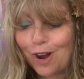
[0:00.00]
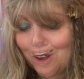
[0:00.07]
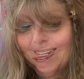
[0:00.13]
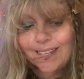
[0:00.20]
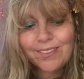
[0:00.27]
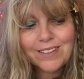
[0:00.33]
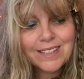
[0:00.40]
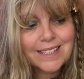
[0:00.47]
And
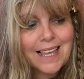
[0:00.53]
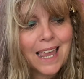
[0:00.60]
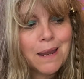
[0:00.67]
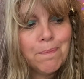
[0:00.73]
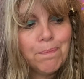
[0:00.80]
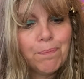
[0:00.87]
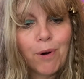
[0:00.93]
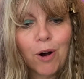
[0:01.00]
in the
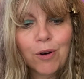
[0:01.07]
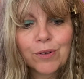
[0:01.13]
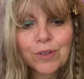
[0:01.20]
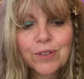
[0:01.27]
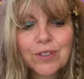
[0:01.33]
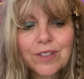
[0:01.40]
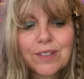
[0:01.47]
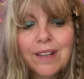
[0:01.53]
same
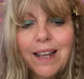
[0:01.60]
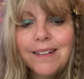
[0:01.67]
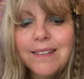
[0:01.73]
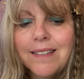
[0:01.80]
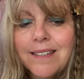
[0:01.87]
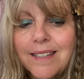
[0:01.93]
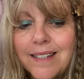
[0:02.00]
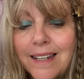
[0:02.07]
box,
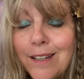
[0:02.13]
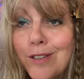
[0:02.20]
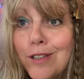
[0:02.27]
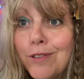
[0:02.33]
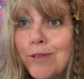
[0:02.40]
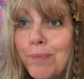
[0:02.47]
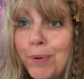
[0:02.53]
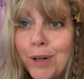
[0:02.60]
Nancy's
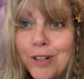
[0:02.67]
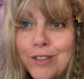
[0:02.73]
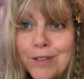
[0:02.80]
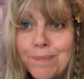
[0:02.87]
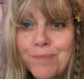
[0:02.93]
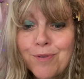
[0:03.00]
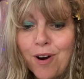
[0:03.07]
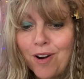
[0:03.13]
put a
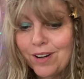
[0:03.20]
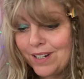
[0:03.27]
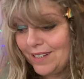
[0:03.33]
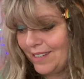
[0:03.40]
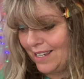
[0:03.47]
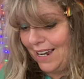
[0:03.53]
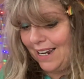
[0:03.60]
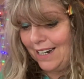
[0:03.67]

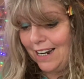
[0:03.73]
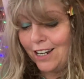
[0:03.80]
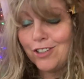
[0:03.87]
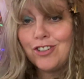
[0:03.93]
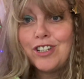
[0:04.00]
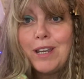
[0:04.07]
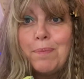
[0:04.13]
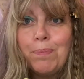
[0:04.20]
surprise in, and
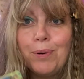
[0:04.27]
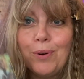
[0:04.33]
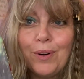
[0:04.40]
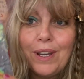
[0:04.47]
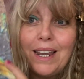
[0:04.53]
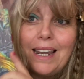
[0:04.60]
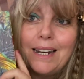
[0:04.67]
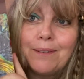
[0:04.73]
she put
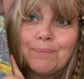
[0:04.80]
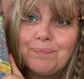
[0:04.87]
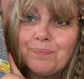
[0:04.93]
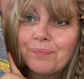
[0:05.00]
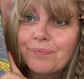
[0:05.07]
in